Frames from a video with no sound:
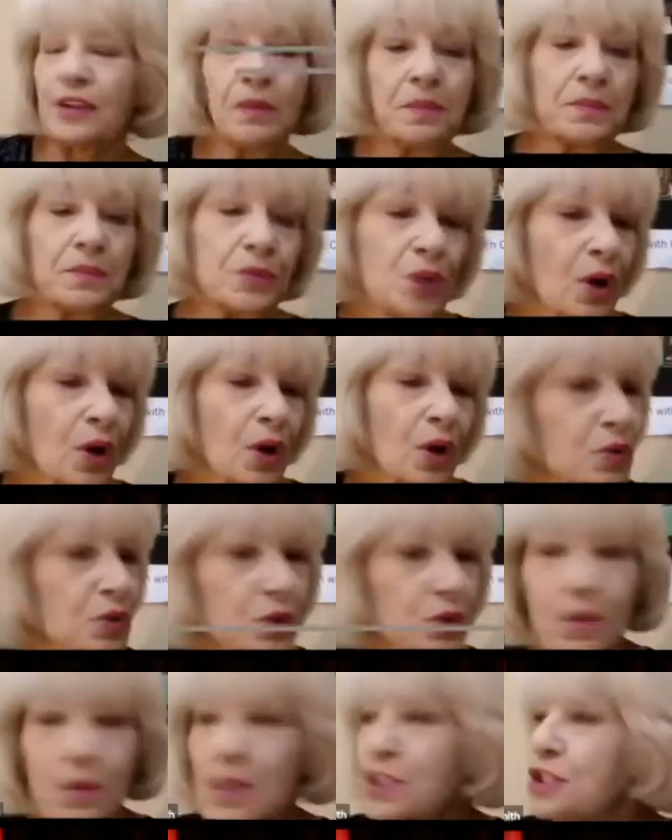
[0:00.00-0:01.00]
don't
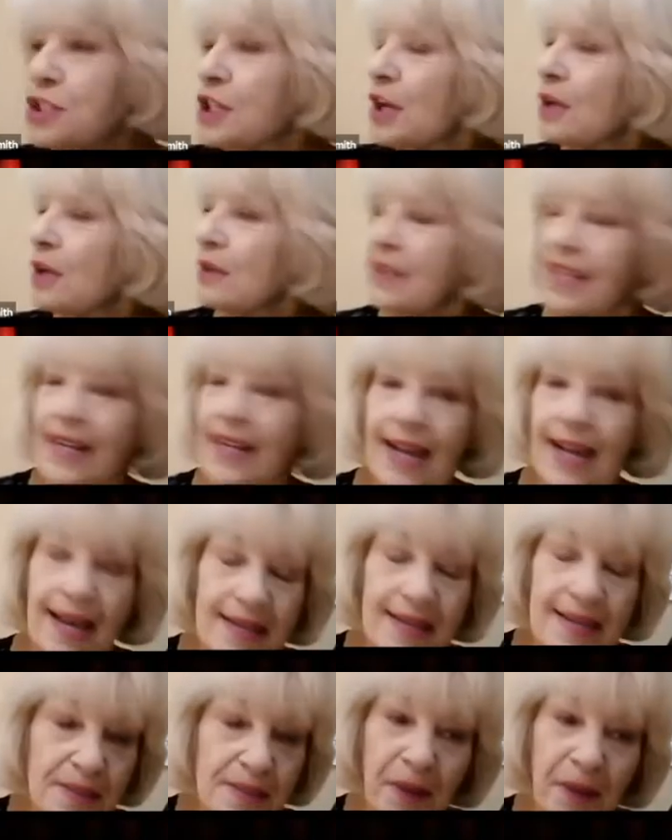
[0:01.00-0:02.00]
do a joke that
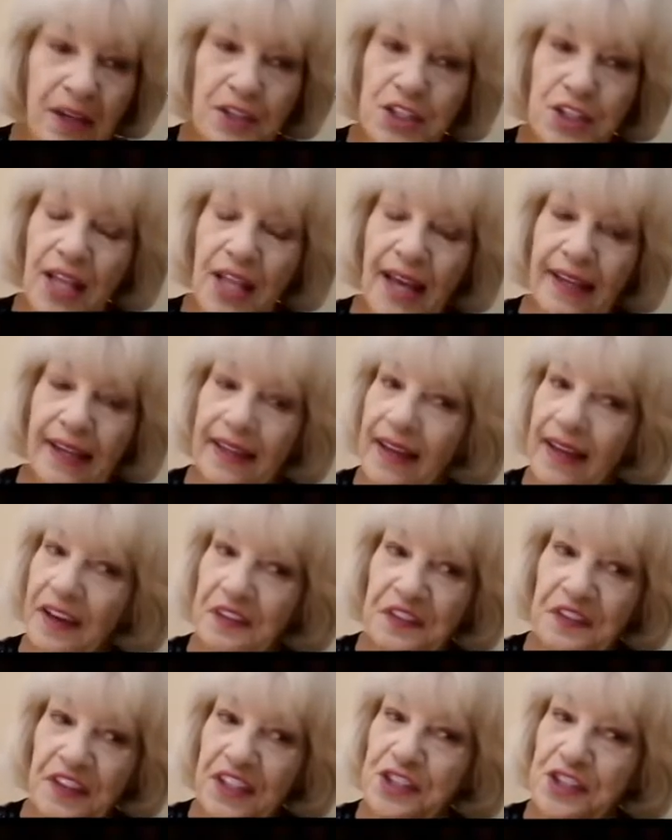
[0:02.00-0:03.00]
has the punchline
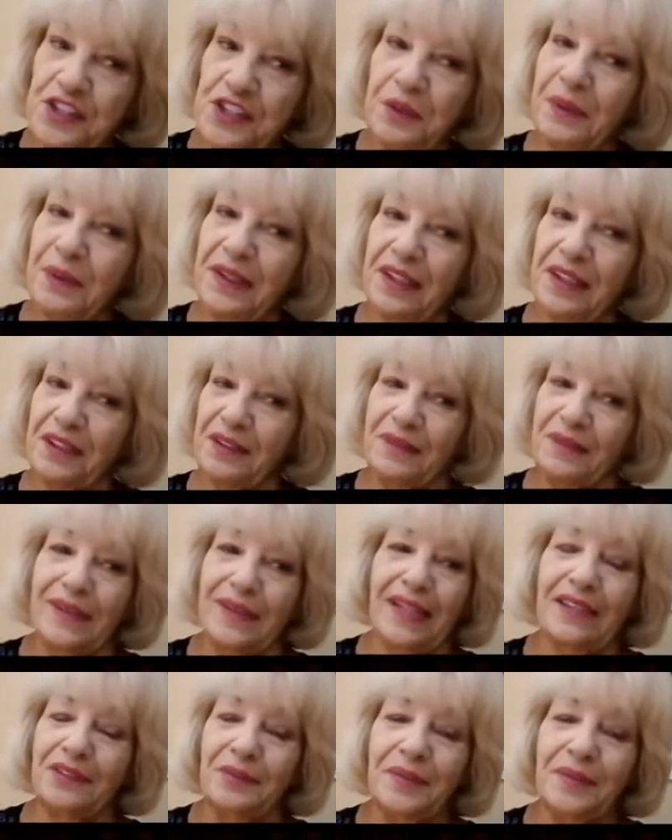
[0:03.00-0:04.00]
effing Jew in it
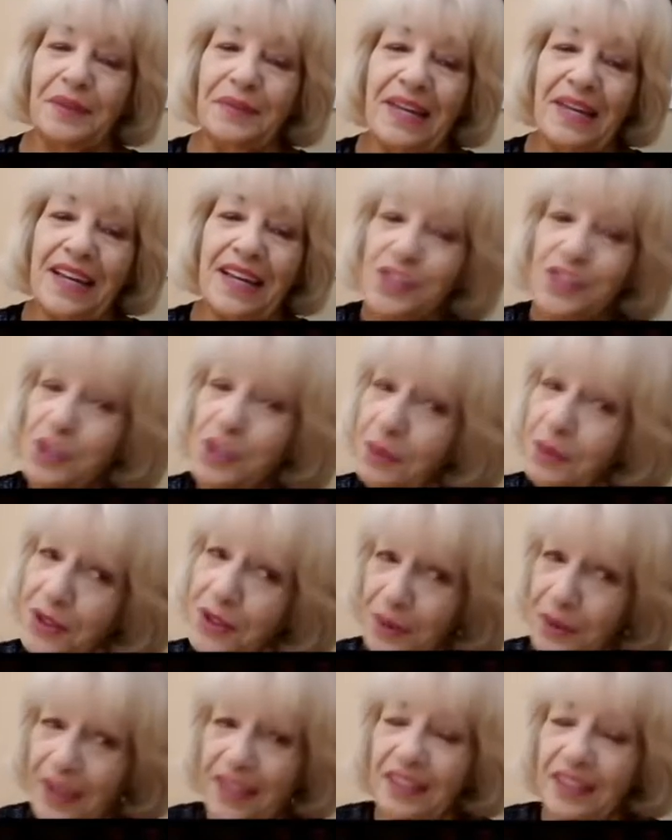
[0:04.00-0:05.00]
around me, because you will
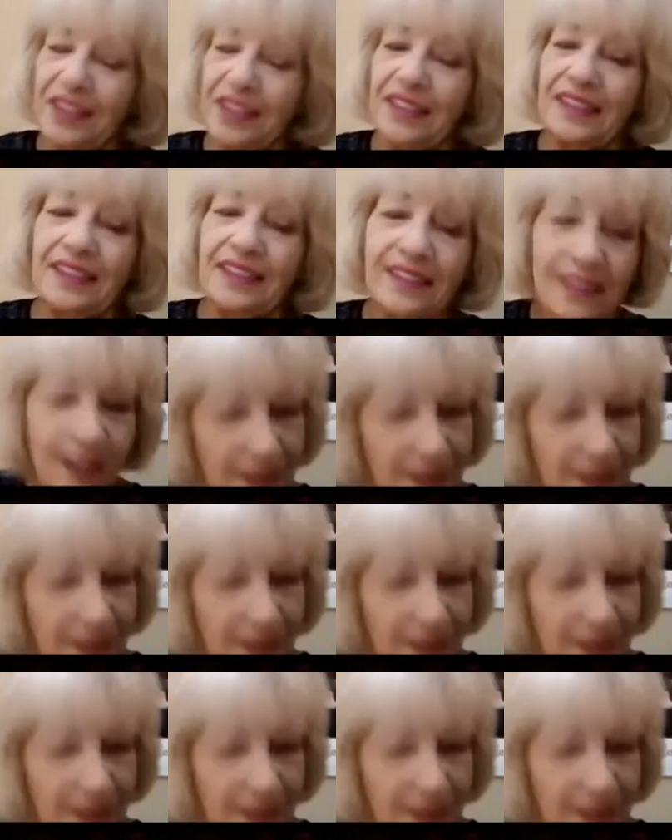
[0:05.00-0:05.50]
trigger